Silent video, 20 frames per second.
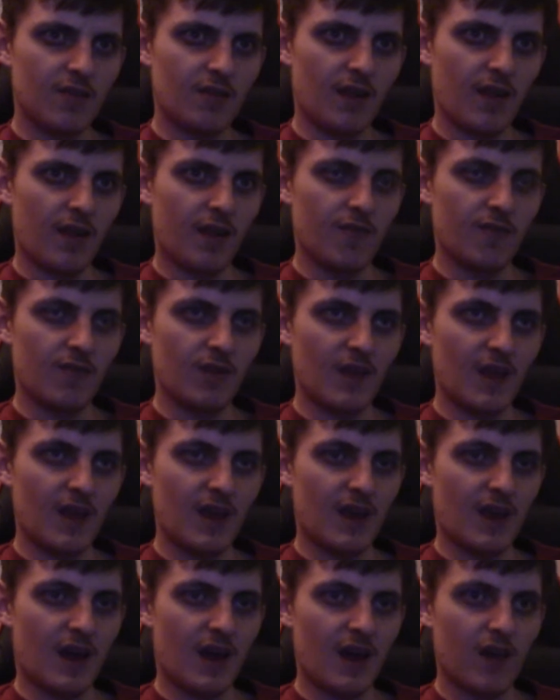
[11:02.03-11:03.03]
like,
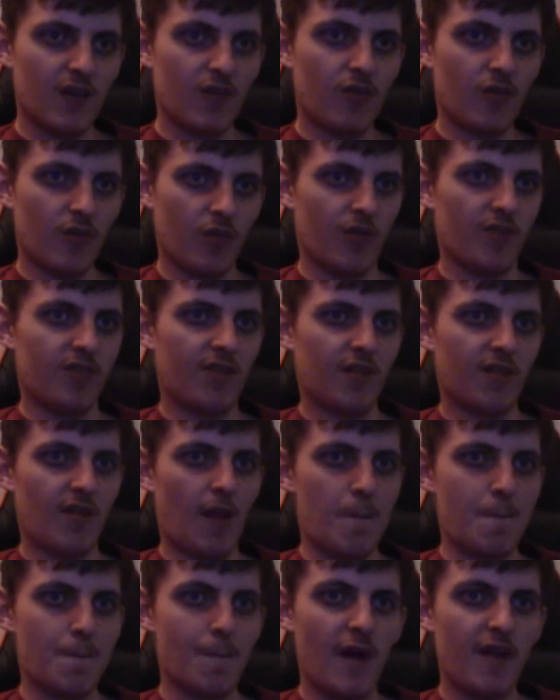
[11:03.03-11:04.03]
related article that says, like,
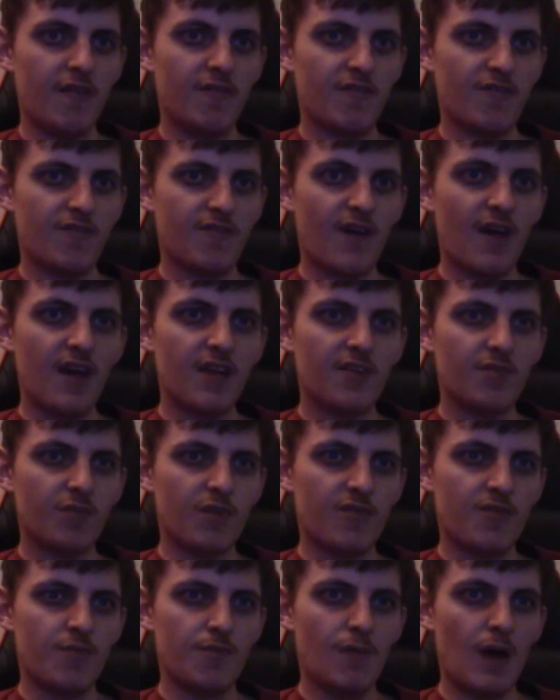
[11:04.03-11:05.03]
man fights
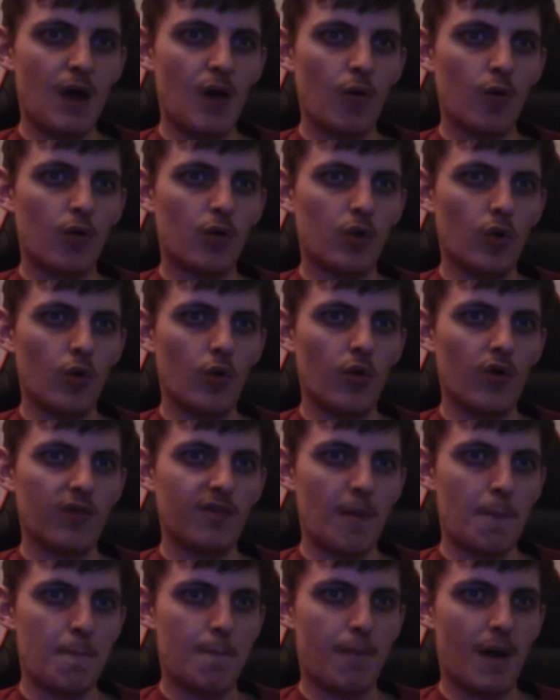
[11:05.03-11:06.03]
with metal claws
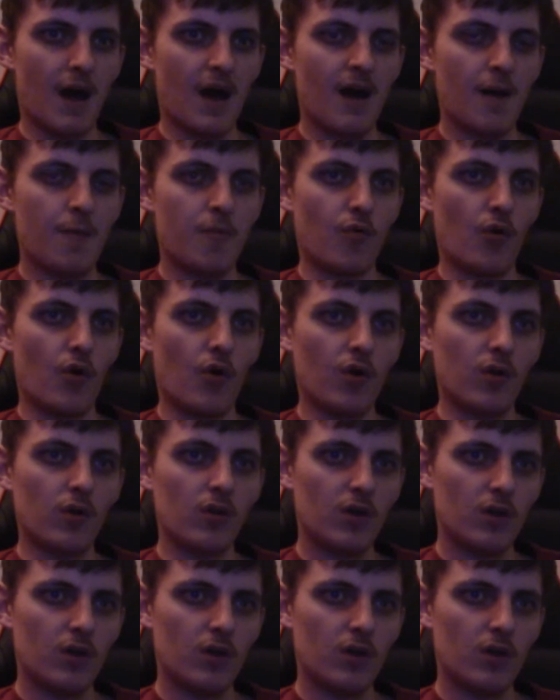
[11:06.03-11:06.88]
in barbed wall.